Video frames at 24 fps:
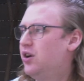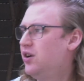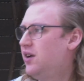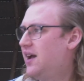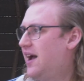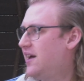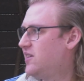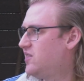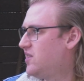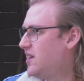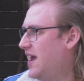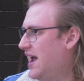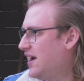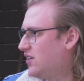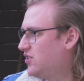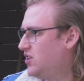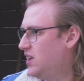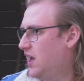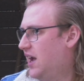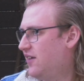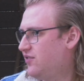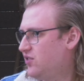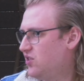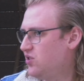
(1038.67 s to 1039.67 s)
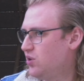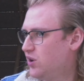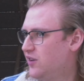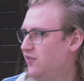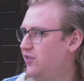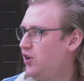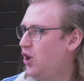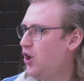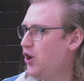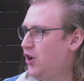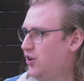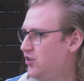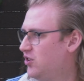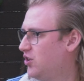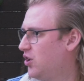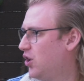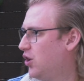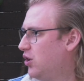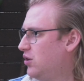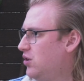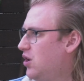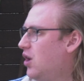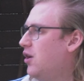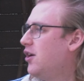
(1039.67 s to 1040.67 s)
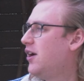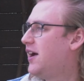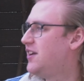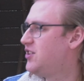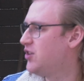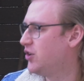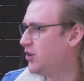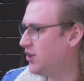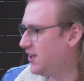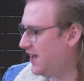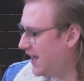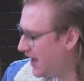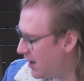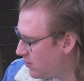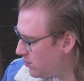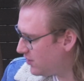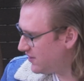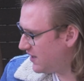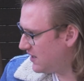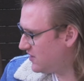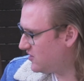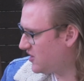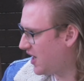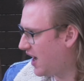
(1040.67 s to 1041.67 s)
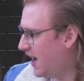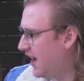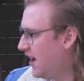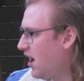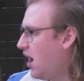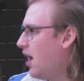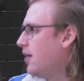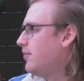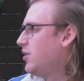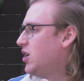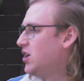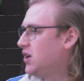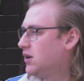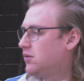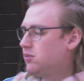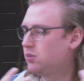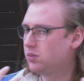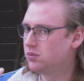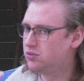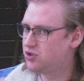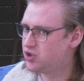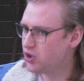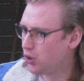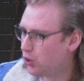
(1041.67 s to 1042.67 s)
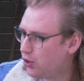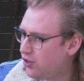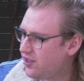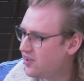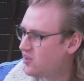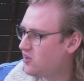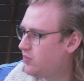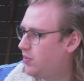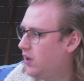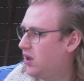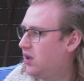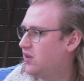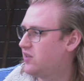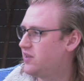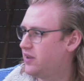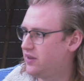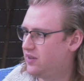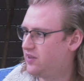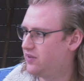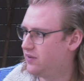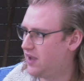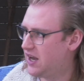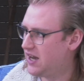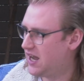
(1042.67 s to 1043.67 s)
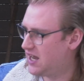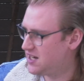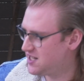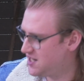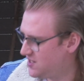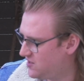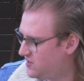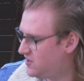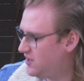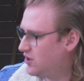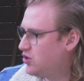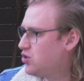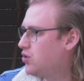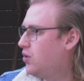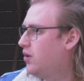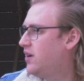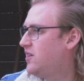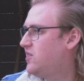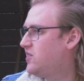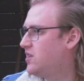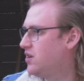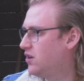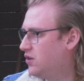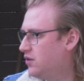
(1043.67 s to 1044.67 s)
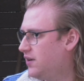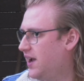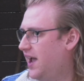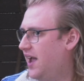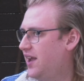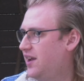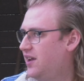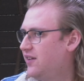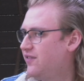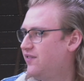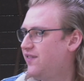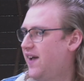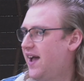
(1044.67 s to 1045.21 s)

as an actor, you have to sort of learn to go, no, I don't care what they say. Yeah. I'm going to do this because it's an artistic choice and creative.